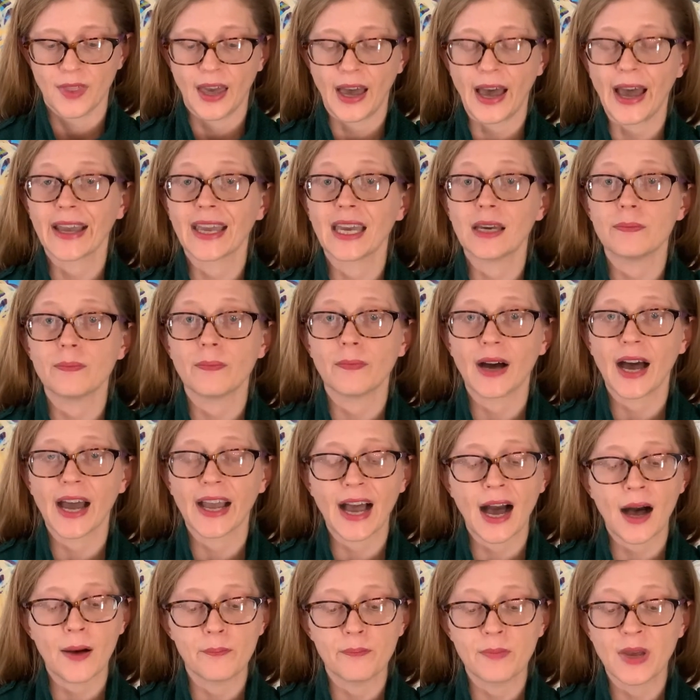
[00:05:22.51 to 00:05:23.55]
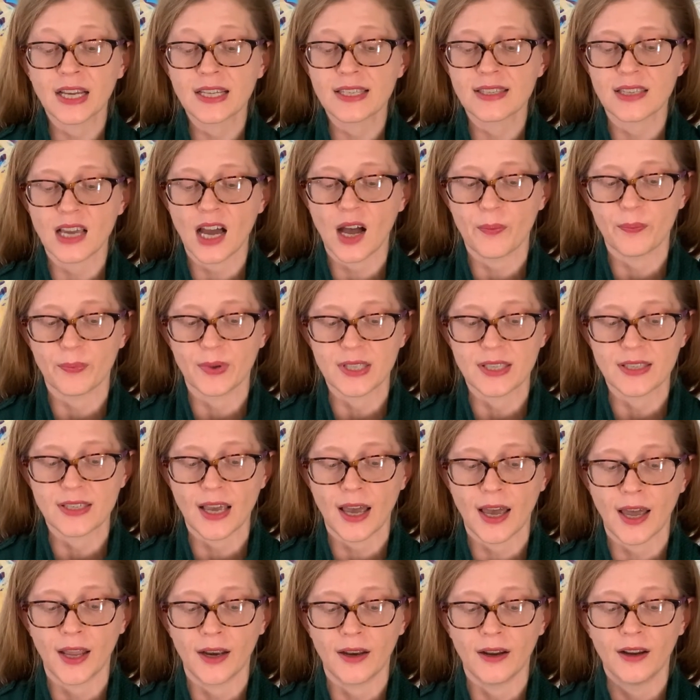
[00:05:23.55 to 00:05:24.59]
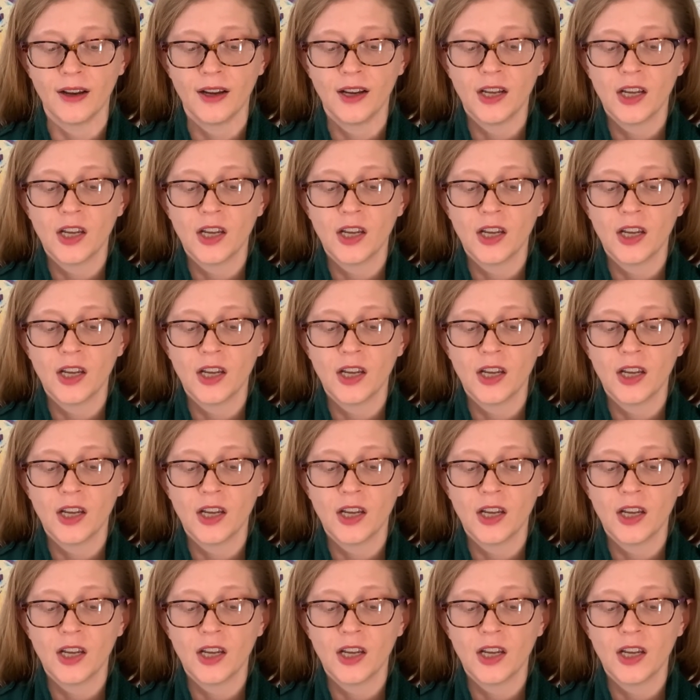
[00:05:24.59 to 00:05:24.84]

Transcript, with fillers: I, get, I got mixed up and said,